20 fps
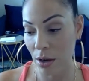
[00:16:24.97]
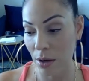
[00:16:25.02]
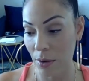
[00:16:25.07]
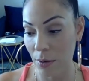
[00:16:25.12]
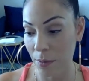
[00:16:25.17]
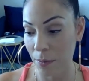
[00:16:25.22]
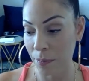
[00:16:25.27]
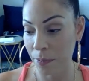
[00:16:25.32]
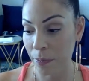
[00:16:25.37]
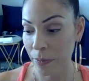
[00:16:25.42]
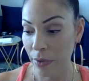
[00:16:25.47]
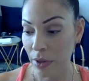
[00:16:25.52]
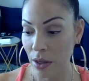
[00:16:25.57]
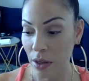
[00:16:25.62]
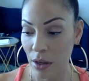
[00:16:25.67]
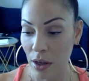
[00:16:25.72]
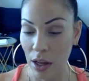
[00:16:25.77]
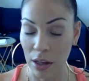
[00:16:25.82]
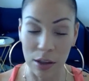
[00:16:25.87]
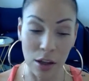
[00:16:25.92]
I
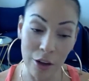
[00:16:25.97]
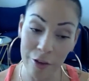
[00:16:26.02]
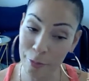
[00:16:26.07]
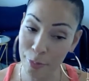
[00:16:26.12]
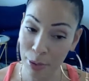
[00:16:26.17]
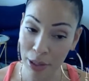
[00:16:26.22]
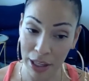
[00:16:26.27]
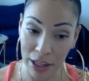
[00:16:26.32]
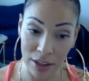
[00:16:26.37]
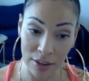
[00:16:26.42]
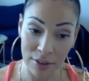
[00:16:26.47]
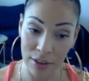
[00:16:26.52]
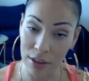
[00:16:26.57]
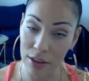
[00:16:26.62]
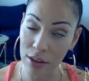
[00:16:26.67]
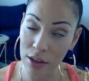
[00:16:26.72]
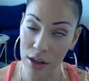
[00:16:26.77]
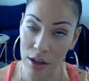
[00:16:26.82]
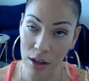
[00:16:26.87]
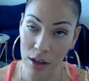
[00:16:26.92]
love
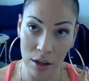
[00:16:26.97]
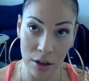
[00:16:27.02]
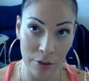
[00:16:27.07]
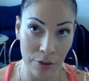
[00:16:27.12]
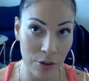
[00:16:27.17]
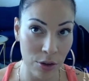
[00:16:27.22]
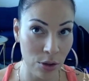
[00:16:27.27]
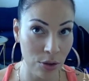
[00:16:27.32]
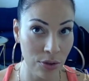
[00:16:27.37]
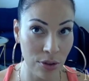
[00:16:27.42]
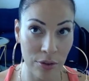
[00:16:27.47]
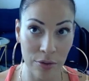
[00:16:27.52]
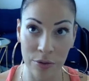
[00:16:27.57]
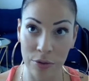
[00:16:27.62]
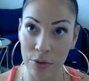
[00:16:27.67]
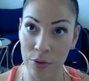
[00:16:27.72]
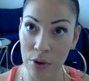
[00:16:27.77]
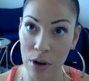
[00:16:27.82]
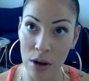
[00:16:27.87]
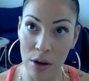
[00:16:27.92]
plates. I love
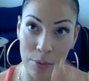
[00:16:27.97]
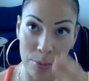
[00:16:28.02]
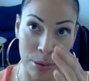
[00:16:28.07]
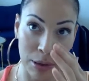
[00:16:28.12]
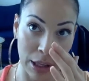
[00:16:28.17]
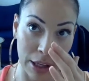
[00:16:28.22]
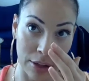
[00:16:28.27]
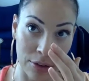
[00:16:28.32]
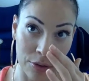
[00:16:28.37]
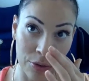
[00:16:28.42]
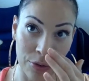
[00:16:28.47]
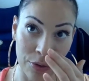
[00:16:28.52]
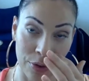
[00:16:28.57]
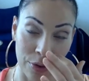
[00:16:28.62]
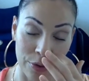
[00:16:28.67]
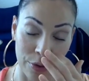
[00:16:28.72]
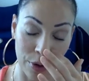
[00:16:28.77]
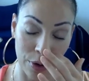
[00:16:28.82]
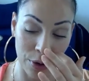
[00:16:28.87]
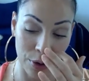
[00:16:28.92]
using
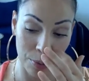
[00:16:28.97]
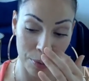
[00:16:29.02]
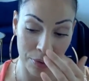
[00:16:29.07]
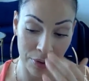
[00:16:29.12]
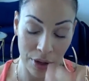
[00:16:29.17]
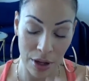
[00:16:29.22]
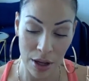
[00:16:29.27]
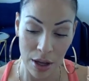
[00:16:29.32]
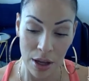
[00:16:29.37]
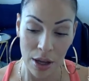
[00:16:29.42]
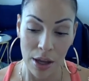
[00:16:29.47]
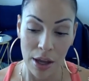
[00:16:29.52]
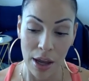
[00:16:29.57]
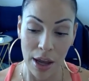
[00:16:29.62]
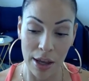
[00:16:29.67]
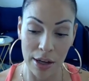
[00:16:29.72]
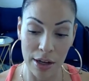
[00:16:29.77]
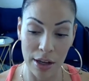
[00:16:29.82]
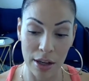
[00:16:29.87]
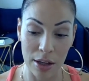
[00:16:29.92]
plates for verbs.
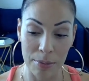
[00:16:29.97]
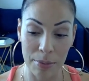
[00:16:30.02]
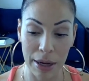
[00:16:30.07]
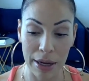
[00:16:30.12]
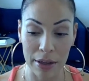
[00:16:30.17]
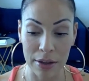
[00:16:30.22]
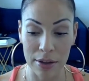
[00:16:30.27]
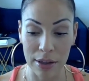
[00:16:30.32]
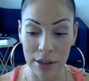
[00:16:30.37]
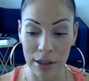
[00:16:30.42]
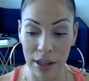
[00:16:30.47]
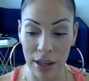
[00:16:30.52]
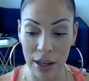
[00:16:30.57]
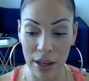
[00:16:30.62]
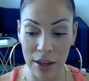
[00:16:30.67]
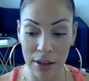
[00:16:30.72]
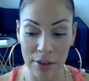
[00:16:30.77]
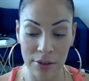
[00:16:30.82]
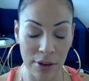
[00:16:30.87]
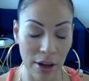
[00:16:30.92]
And then my
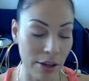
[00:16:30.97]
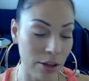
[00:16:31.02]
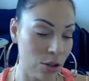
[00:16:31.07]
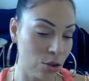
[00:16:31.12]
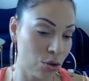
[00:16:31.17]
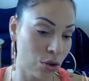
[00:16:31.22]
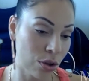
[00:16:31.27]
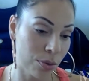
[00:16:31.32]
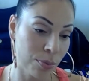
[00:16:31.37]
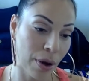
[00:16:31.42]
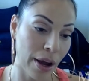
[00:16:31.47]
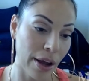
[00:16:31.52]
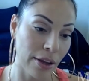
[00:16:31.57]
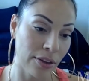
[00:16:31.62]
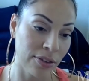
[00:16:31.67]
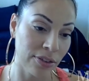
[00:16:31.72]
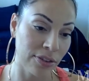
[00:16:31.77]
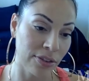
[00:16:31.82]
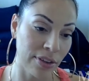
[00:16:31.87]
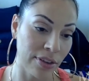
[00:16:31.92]
delays, I usually
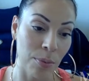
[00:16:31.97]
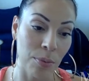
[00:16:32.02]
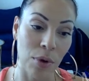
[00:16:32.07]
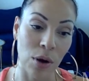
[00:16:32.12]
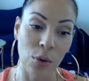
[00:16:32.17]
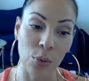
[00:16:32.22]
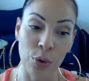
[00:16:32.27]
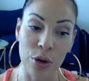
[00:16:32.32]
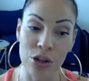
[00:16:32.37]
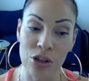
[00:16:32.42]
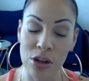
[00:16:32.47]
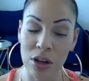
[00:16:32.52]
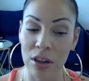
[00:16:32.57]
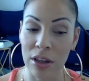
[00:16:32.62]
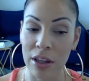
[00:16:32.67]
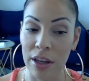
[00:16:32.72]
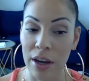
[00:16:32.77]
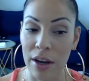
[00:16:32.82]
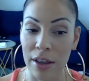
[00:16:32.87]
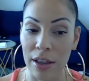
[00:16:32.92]
probably set them
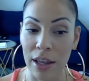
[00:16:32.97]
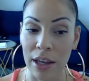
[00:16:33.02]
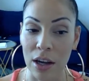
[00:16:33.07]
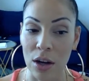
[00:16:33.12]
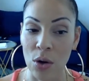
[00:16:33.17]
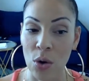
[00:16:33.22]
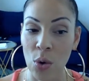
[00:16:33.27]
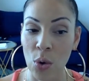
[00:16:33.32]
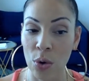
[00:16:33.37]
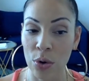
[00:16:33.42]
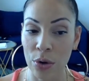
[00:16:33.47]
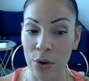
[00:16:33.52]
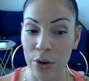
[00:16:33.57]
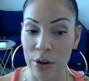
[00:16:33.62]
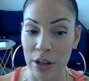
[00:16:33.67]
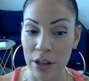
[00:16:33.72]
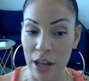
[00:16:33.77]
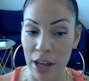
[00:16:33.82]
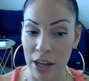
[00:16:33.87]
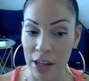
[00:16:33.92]
originally at like a
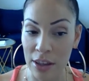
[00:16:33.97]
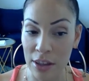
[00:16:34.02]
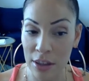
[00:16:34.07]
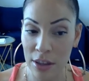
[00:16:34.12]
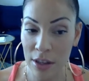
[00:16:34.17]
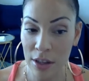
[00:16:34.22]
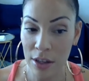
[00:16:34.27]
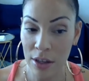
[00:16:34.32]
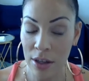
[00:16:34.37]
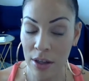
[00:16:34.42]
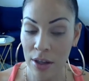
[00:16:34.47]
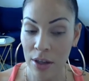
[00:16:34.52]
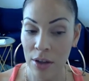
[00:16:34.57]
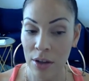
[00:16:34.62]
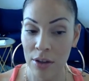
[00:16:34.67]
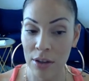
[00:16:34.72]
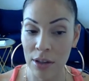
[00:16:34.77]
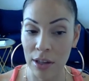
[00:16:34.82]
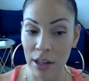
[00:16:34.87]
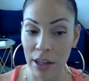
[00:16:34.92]
1/4 and an 1/8
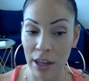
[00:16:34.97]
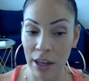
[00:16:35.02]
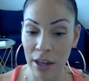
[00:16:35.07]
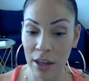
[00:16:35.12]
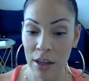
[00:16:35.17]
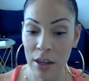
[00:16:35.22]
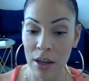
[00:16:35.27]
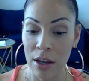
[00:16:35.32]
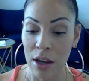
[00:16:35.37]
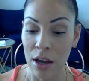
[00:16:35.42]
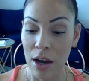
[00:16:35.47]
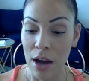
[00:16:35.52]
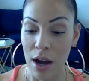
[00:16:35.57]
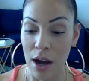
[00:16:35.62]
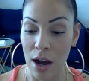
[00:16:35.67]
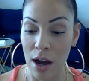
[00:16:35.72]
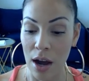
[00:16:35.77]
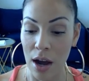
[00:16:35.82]
delay.